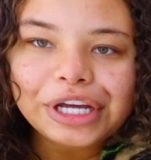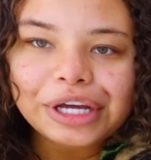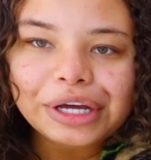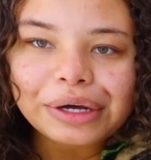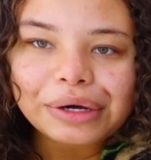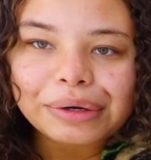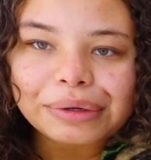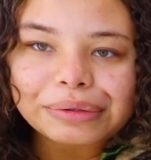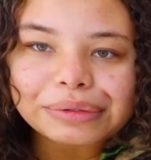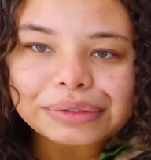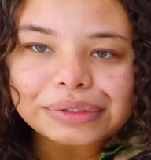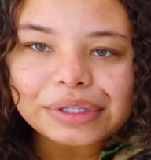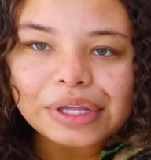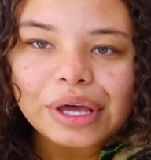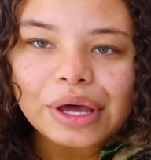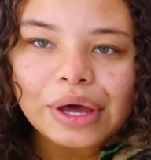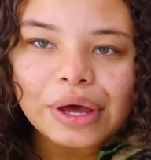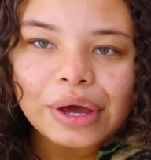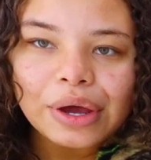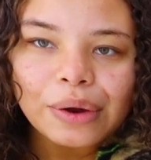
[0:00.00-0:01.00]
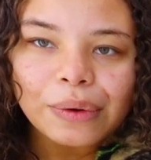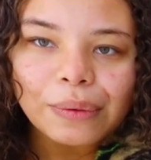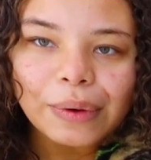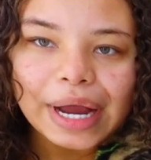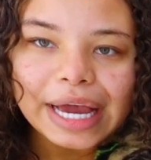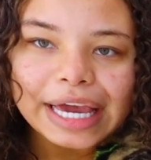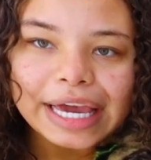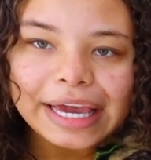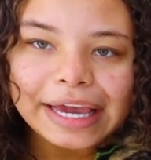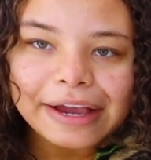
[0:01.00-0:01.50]
heels
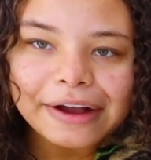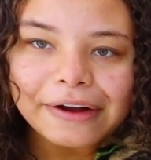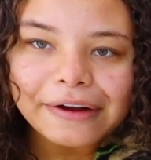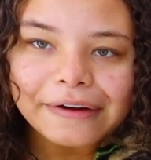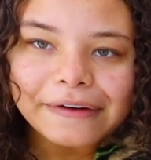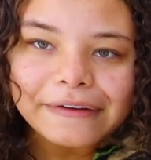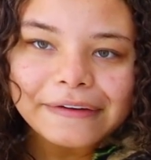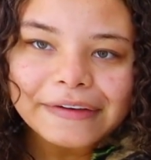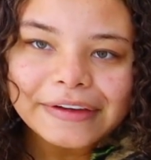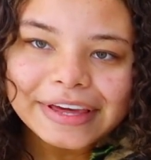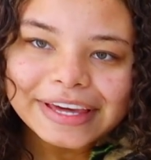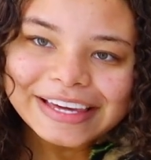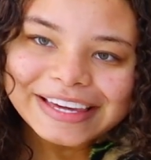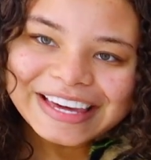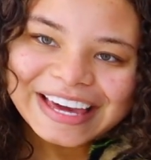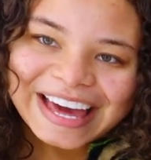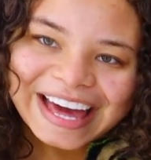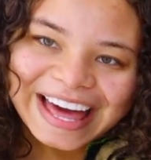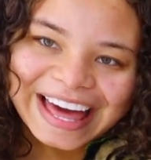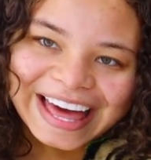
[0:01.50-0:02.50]
right here. Yes.